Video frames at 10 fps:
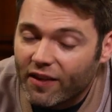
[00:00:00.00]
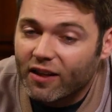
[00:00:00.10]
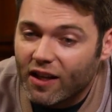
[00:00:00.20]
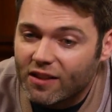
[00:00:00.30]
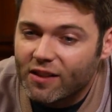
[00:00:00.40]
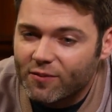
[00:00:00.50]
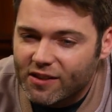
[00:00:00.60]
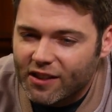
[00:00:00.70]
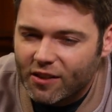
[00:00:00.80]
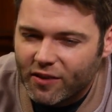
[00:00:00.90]
the concept
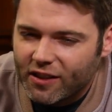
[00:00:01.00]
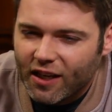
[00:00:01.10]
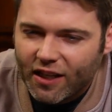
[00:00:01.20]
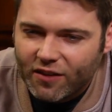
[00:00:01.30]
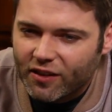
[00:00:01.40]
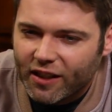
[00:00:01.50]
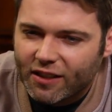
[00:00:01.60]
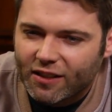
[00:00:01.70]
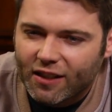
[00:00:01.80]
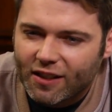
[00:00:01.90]
it's going to be kind of
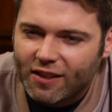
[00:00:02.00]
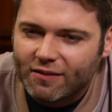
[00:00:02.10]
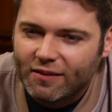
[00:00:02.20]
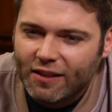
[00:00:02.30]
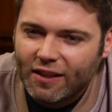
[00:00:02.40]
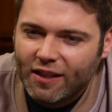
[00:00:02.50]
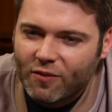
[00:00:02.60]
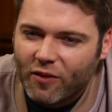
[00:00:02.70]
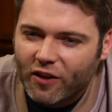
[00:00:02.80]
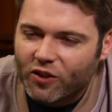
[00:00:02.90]
like. Uh,
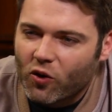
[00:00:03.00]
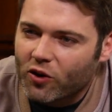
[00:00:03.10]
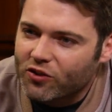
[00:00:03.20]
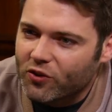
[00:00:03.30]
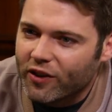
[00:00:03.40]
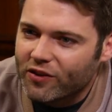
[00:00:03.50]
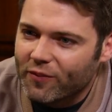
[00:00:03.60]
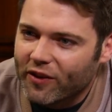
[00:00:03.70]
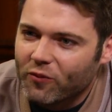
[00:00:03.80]
American Horror Story or something,